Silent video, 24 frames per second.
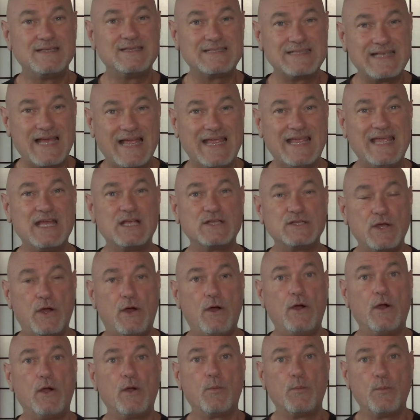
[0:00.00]
psychics
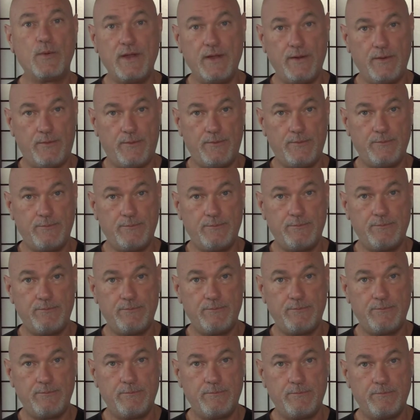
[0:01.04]
are real.
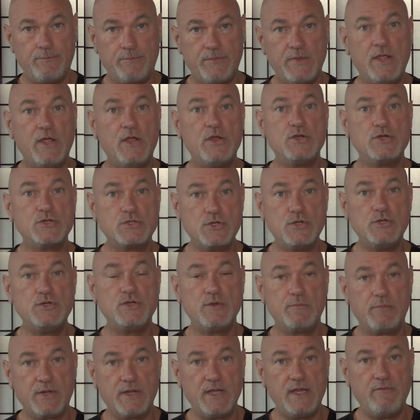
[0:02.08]
Should you
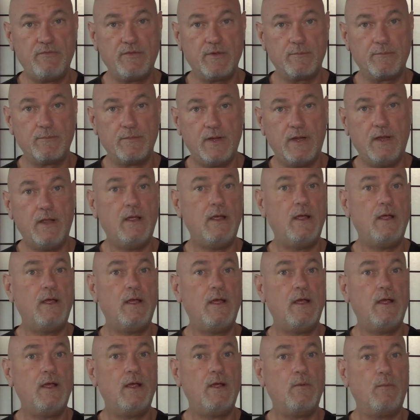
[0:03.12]
believe them?
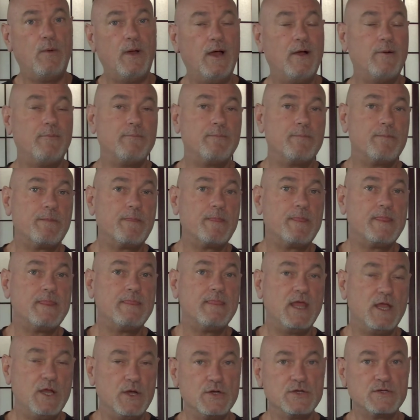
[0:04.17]
Well,
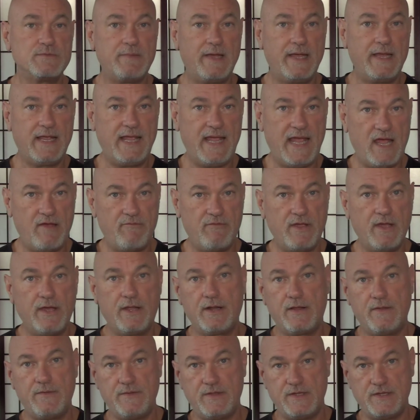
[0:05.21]
here's my caveat
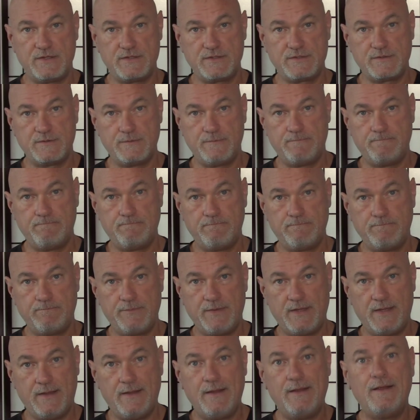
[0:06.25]
on this.
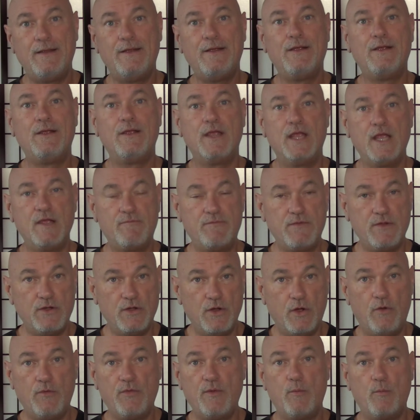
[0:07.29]
If you
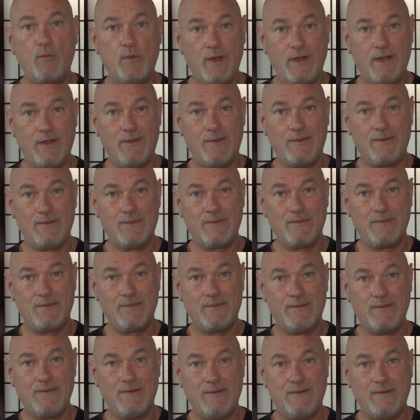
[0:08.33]
know them well,
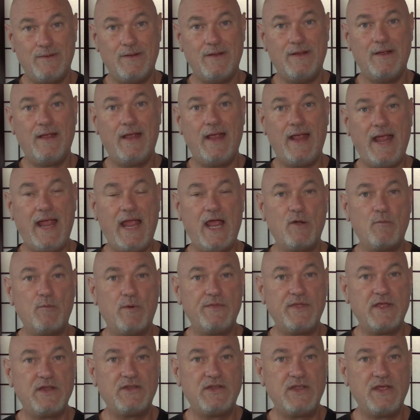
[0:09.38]
and what
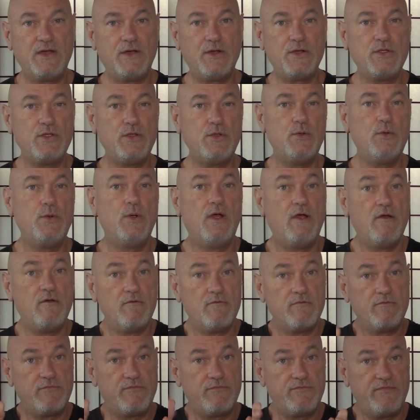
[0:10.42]
they tell you
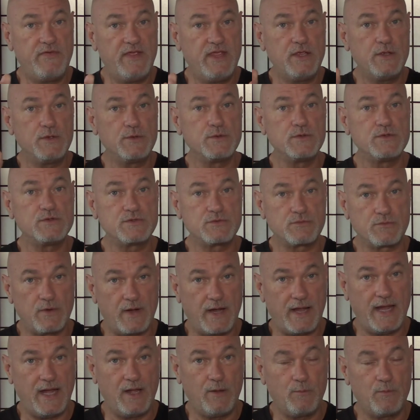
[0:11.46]
feels
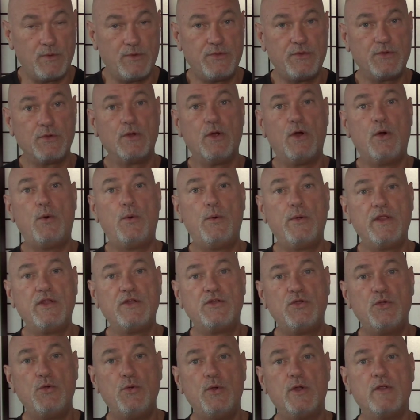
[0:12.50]
right with your own
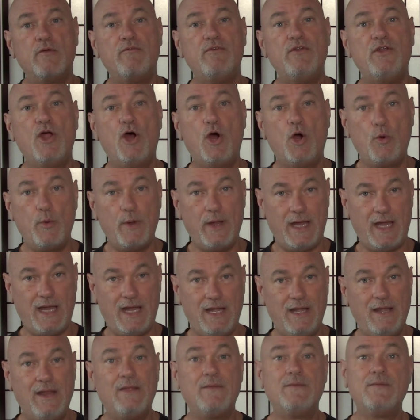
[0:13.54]
intuitive
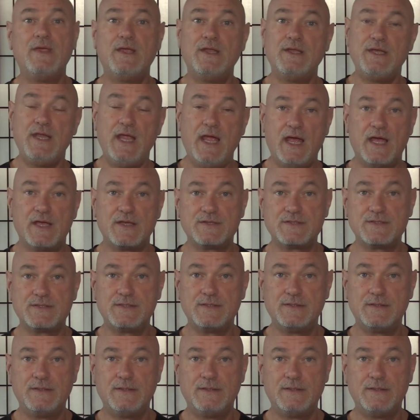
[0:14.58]
knowing, then yes.